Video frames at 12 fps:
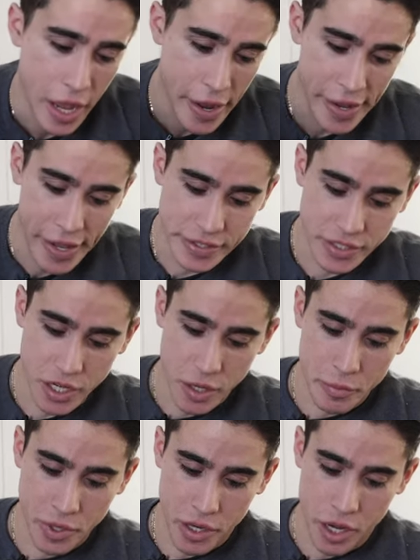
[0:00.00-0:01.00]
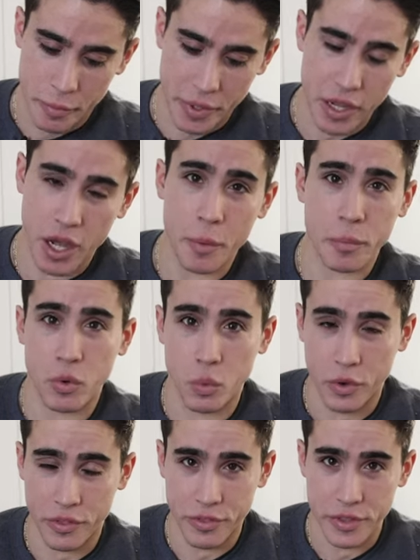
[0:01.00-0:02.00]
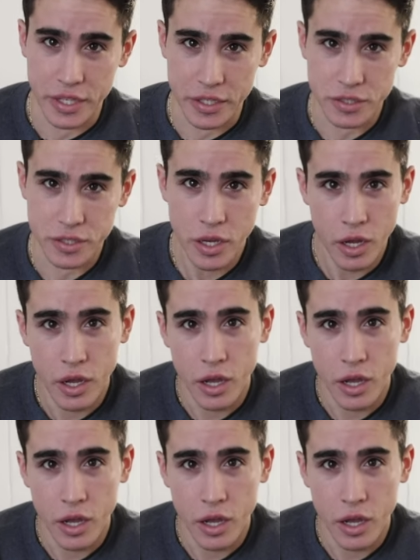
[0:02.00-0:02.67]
I ended up coming up with these.